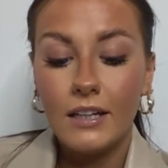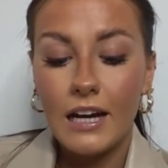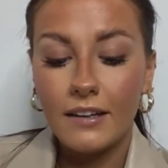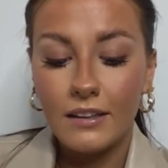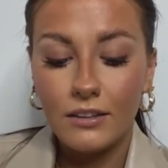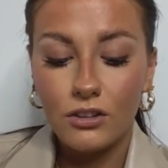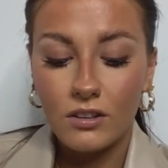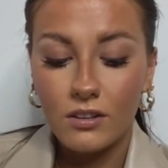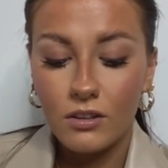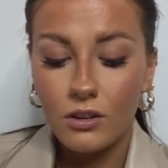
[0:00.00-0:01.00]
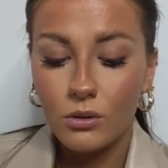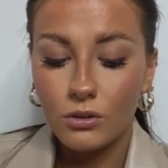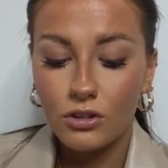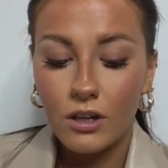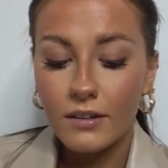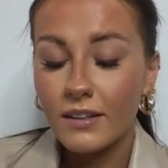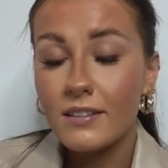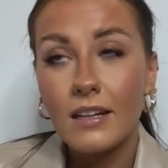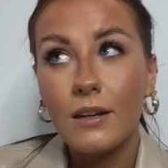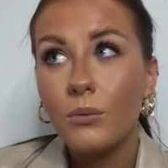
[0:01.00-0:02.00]
I think just, you know, chuck this
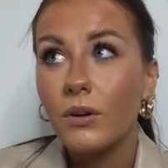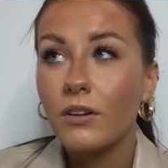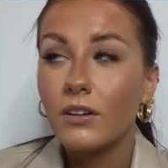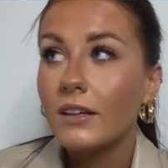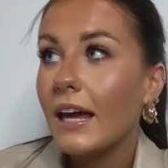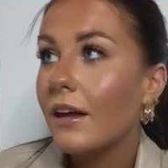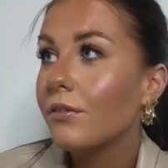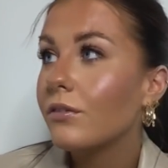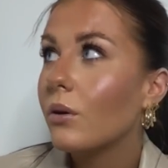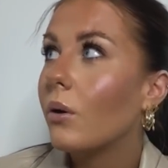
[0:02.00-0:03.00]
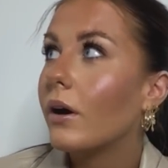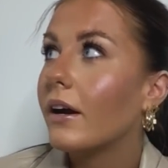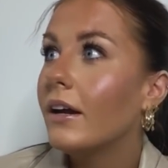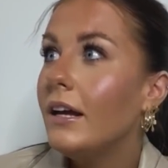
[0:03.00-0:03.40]
in with her gift or